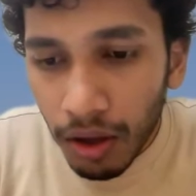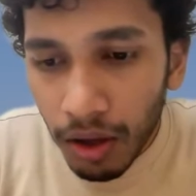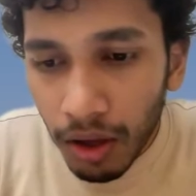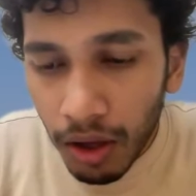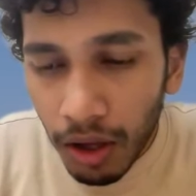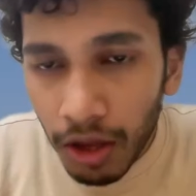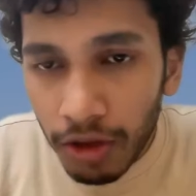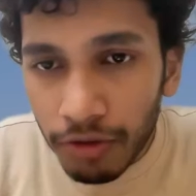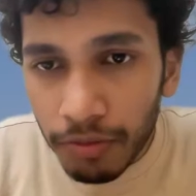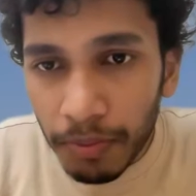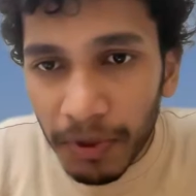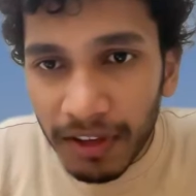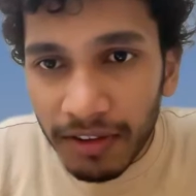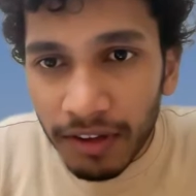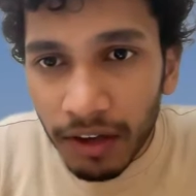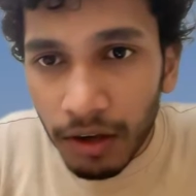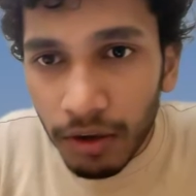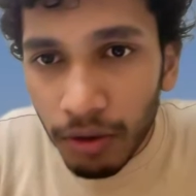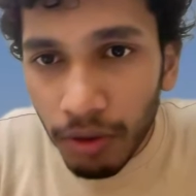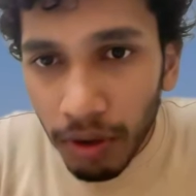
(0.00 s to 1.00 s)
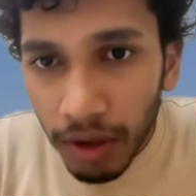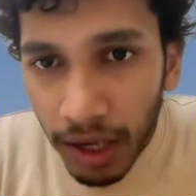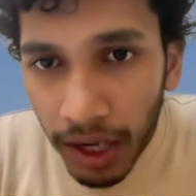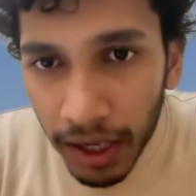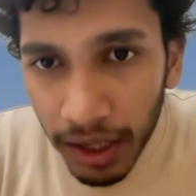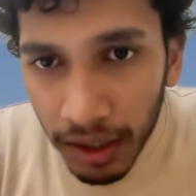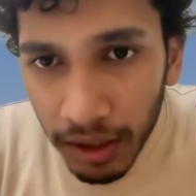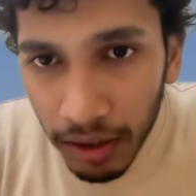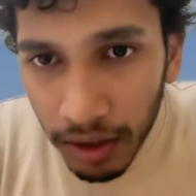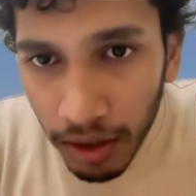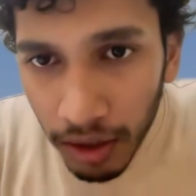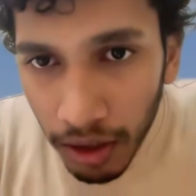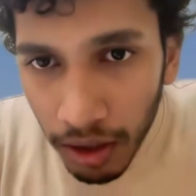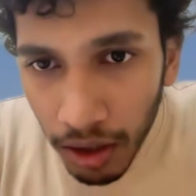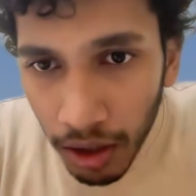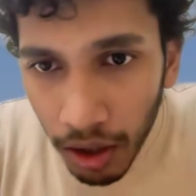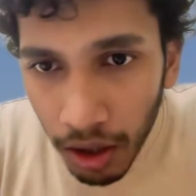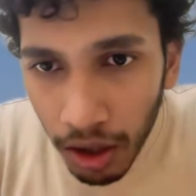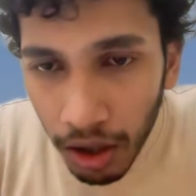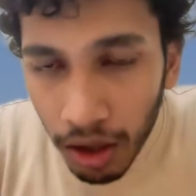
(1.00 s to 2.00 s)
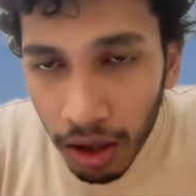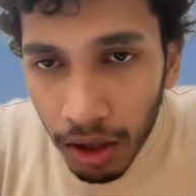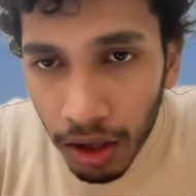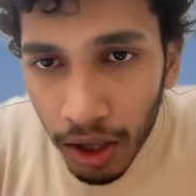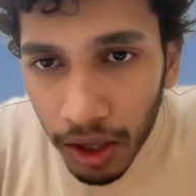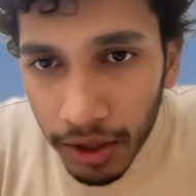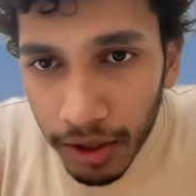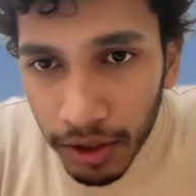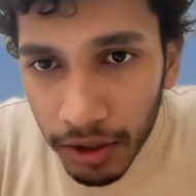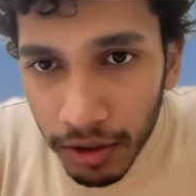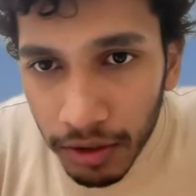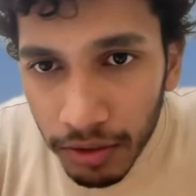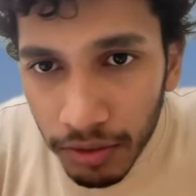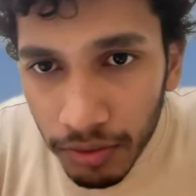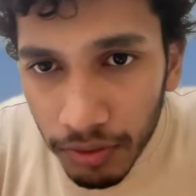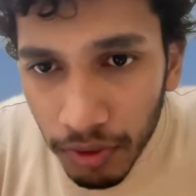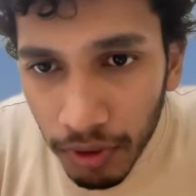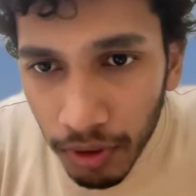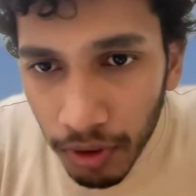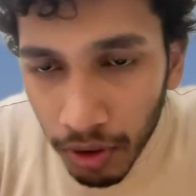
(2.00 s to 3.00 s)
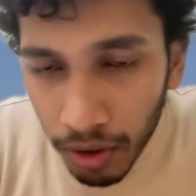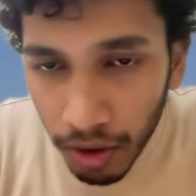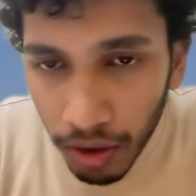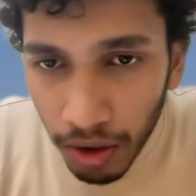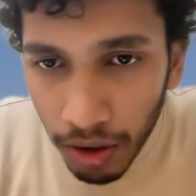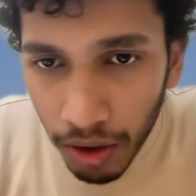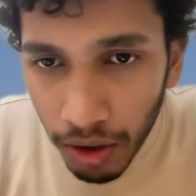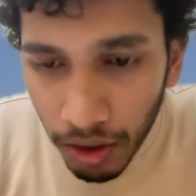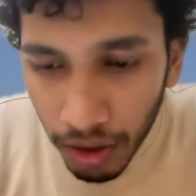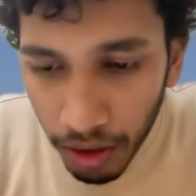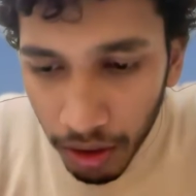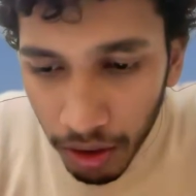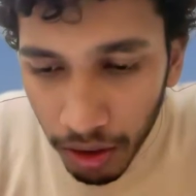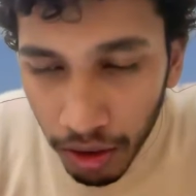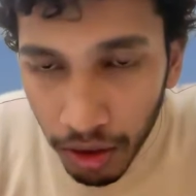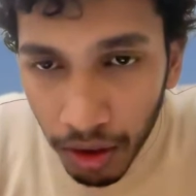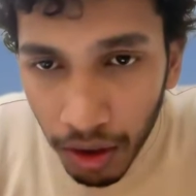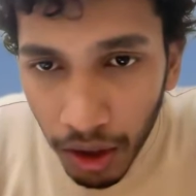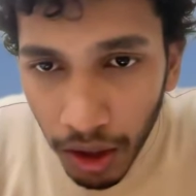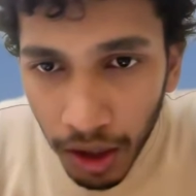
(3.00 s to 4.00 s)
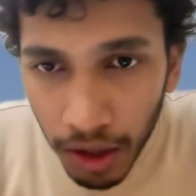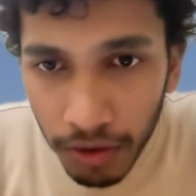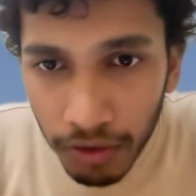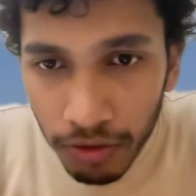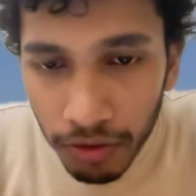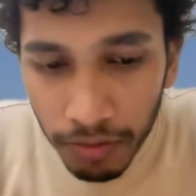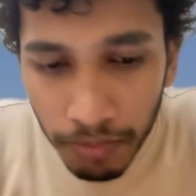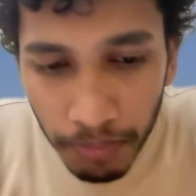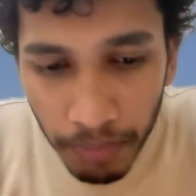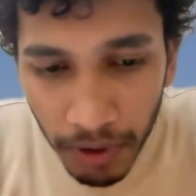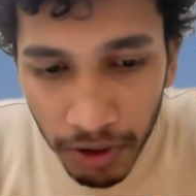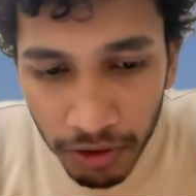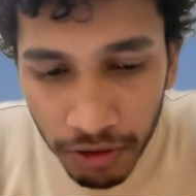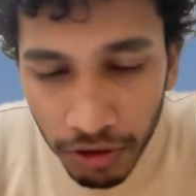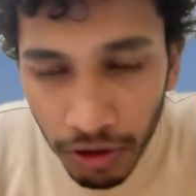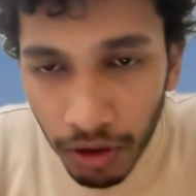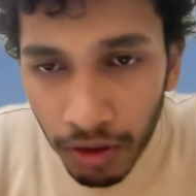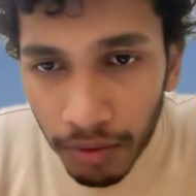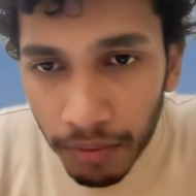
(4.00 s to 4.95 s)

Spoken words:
and special look like? Letters and special